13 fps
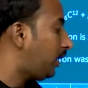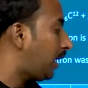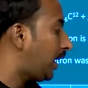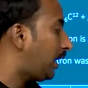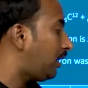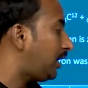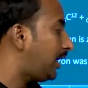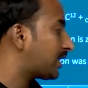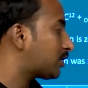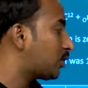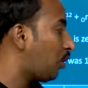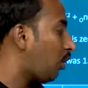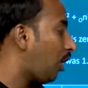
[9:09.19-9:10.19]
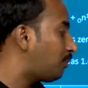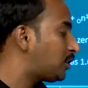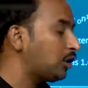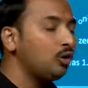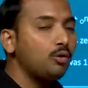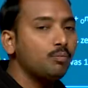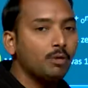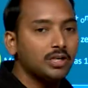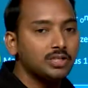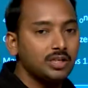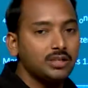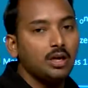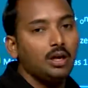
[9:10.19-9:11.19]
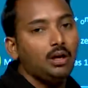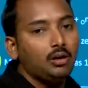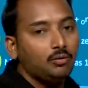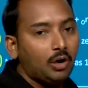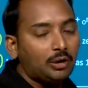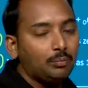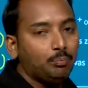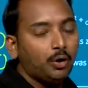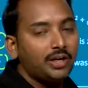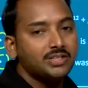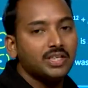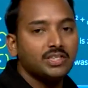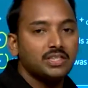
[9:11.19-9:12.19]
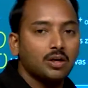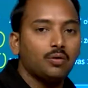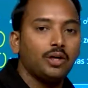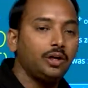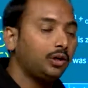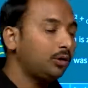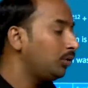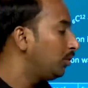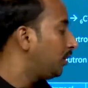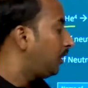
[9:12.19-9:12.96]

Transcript: and next absolute mass is 1.67 into